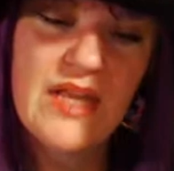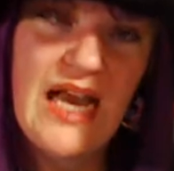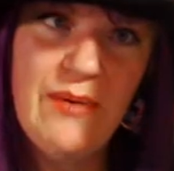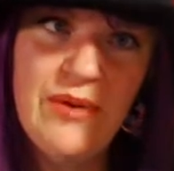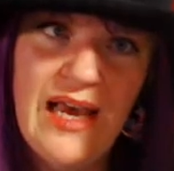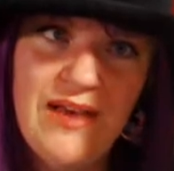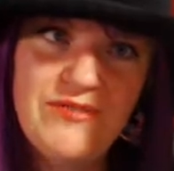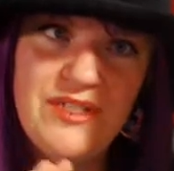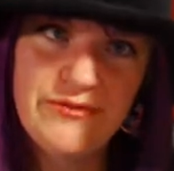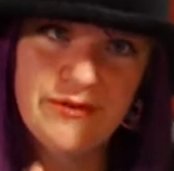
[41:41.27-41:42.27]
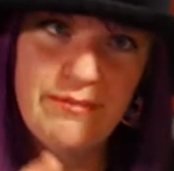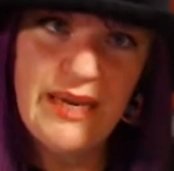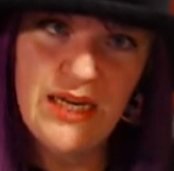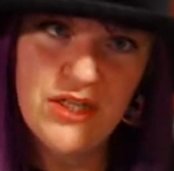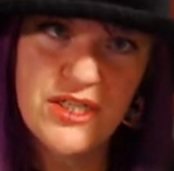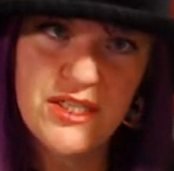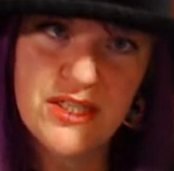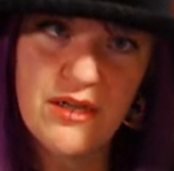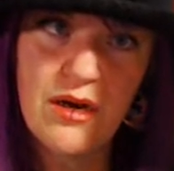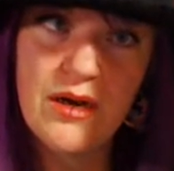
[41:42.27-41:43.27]
I will have different
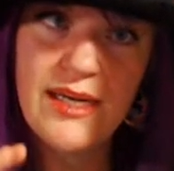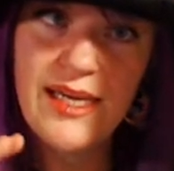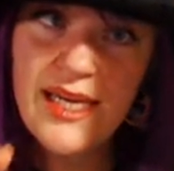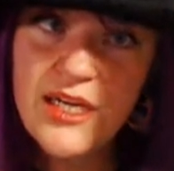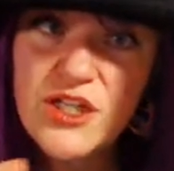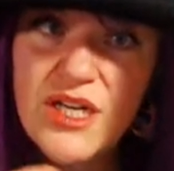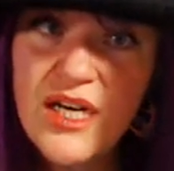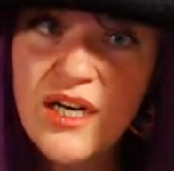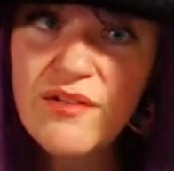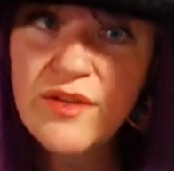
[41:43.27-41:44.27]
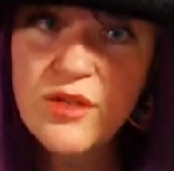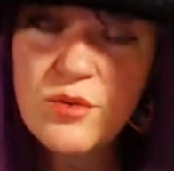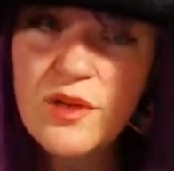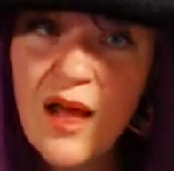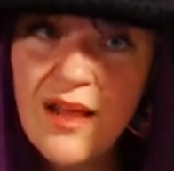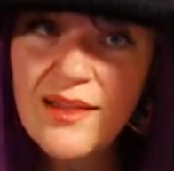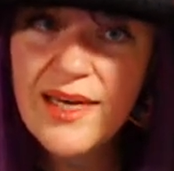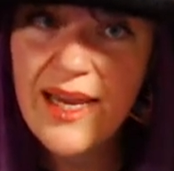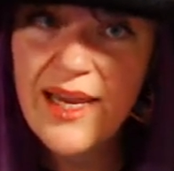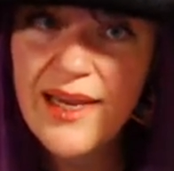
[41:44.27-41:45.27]
pages on each individual
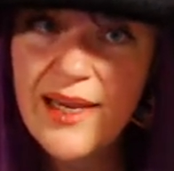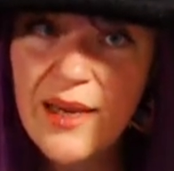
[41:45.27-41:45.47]
holiday